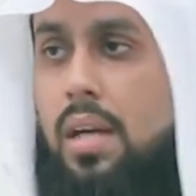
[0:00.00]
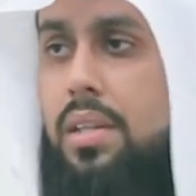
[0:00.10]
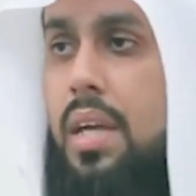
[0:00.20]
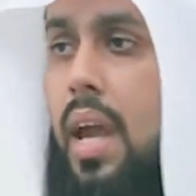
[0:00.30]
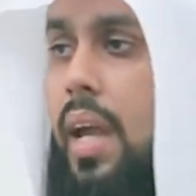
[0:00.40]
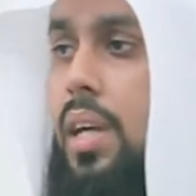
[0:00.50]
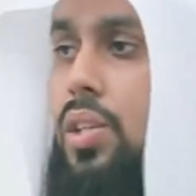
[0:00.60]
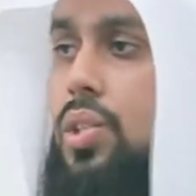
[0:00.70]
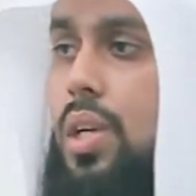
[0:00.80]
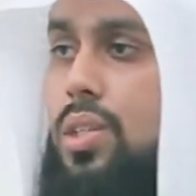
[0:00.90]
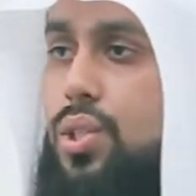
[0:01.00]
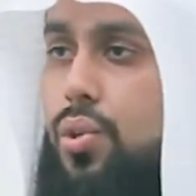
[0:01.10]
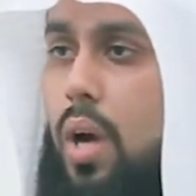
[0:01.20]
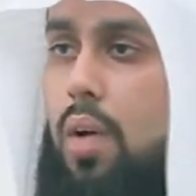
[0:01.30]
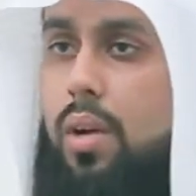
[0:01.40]
the angels,
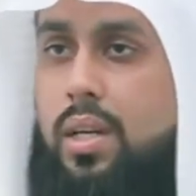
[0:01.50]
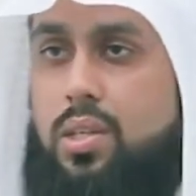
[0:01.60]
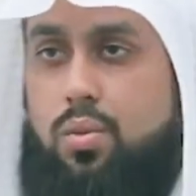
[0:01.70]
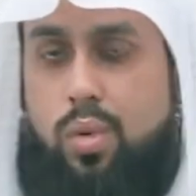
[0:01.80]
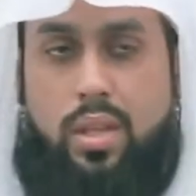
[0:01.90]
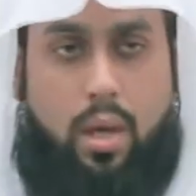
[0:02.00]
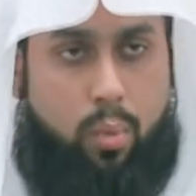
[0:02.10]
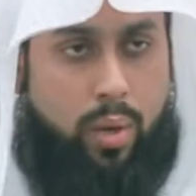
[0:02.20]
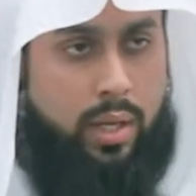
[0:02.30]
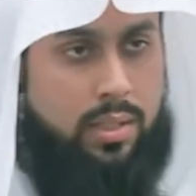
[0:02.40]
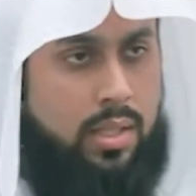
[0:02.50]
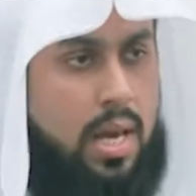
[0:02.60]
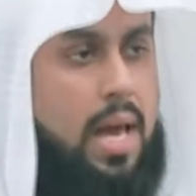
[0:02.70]
shroud us with their wings,